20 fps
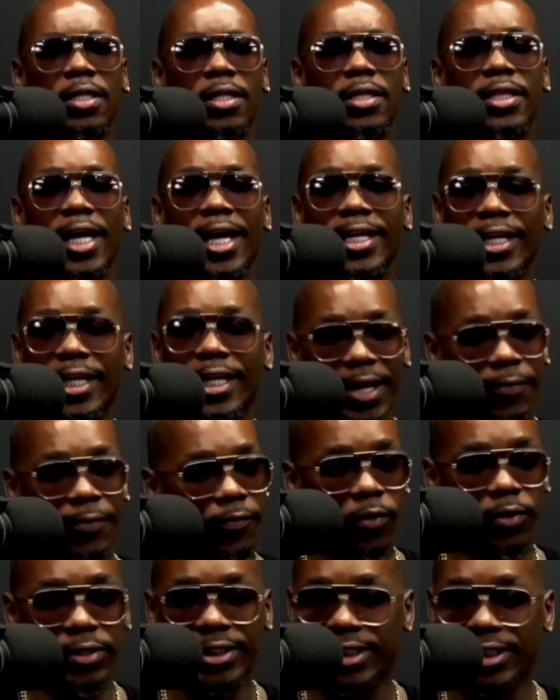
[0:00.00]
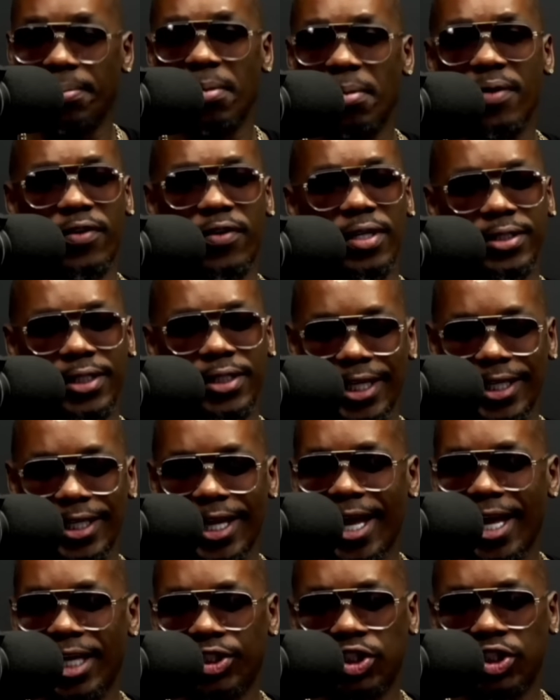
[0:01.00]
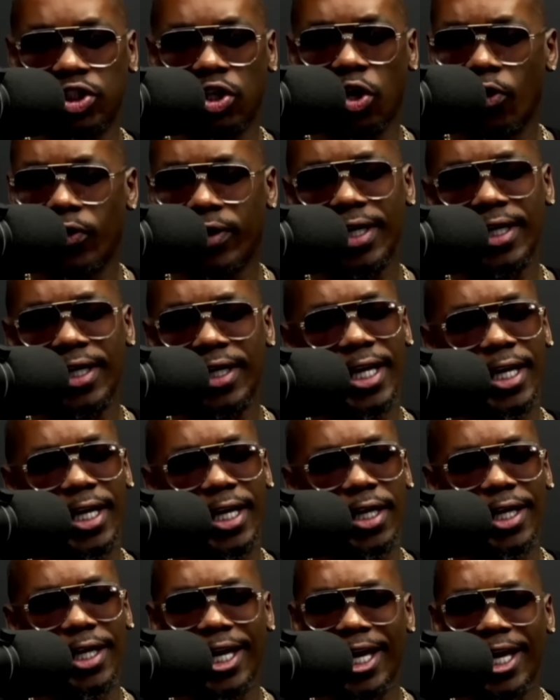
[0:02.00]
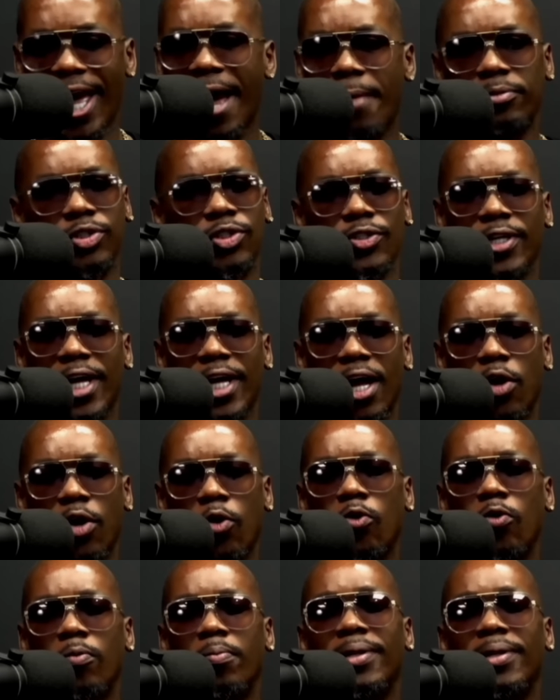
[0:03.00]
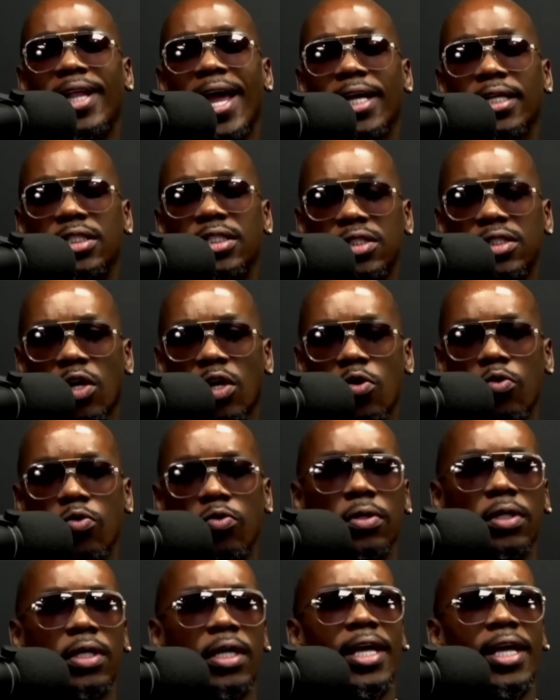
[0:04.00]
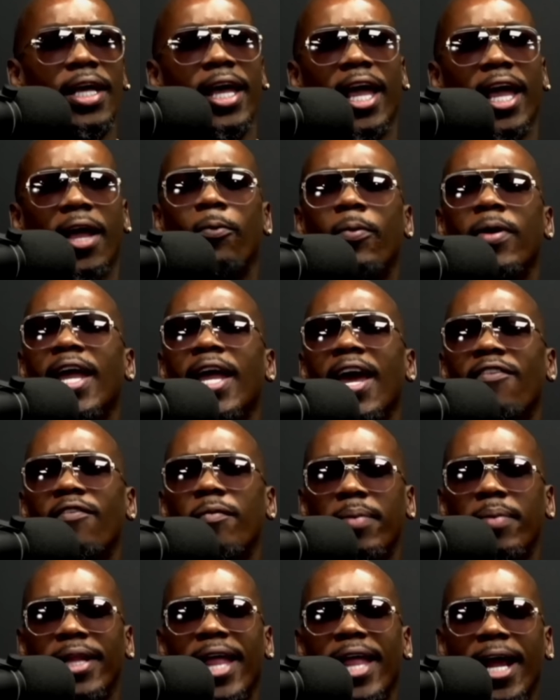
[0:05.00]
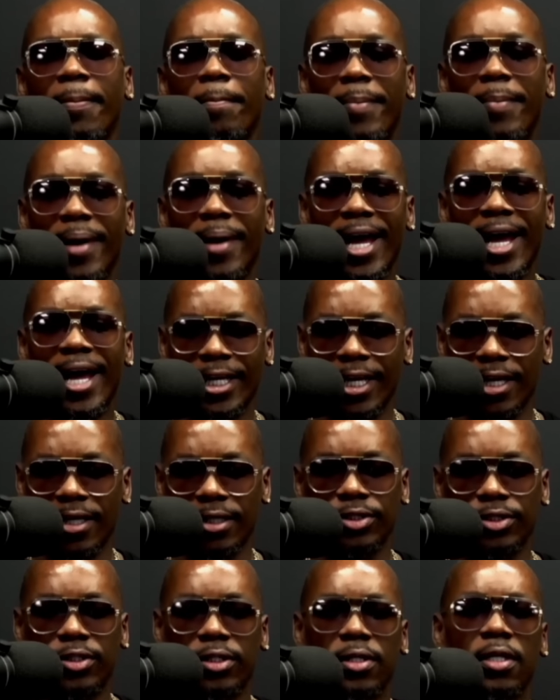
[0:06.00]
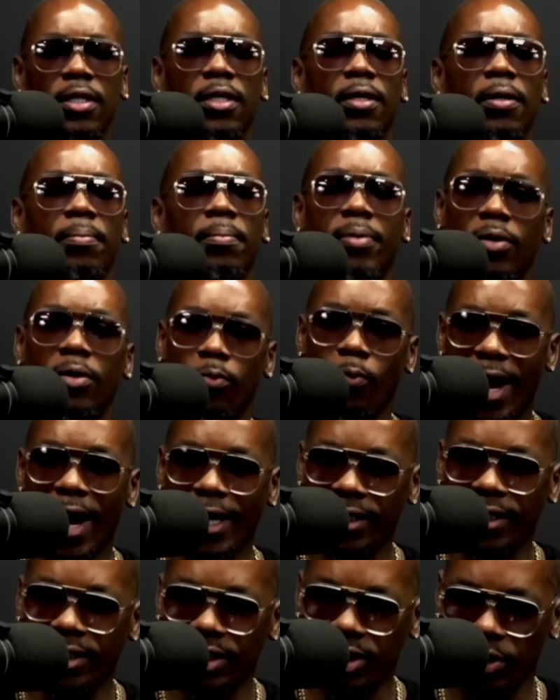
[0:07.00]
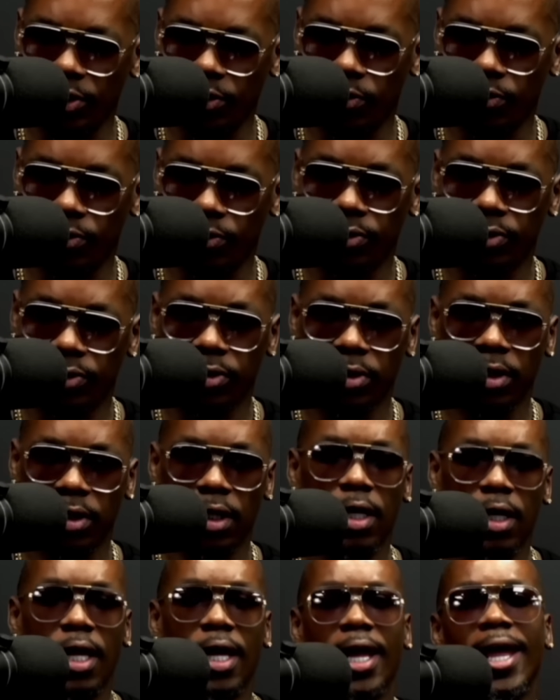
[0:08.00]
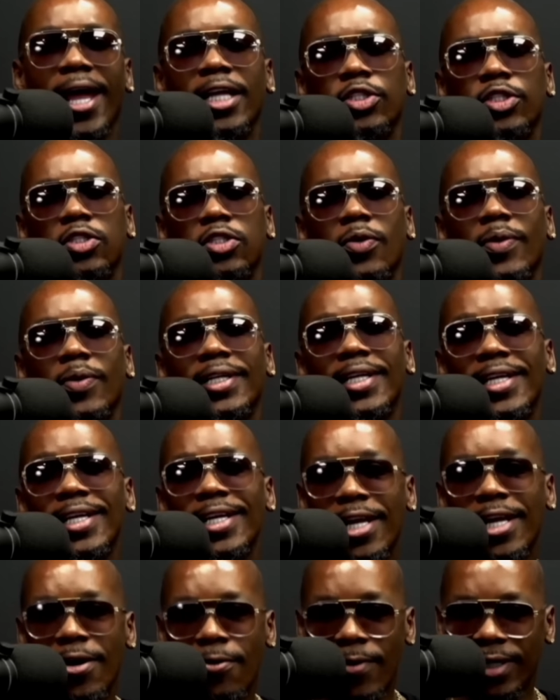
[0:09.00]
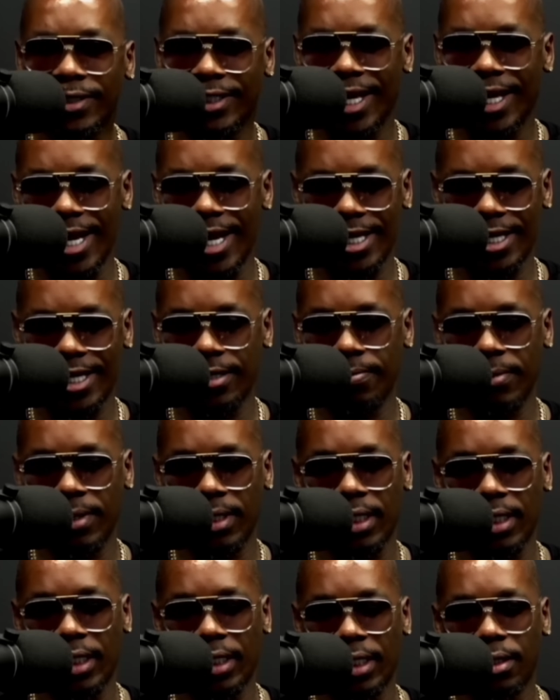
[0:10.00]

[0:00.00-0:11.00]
that for some of us, it has totally captured our whole black soul. And we have black bodies, but white souls. And so it irritated me,